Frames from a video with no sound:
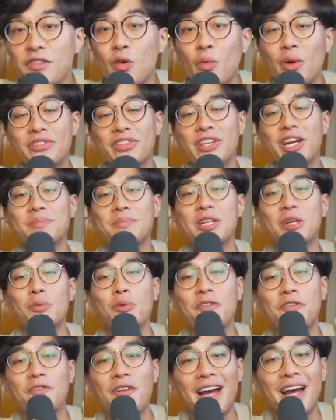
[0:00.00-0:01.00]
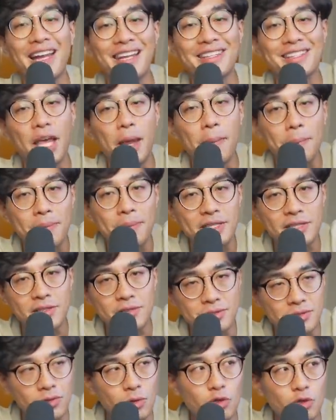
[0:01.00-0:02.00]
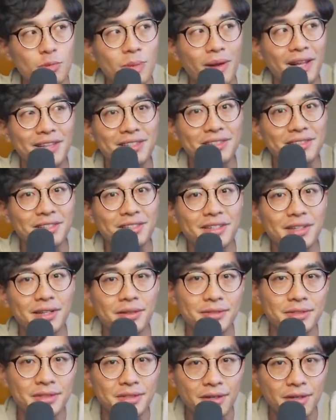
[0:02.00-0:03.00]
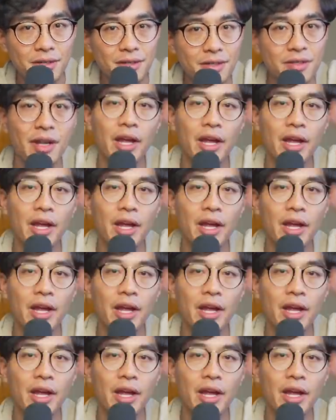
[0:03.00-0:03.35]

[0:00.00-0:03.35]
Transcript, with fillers: you want to stay up to date with finance and business news, but it's TLDR,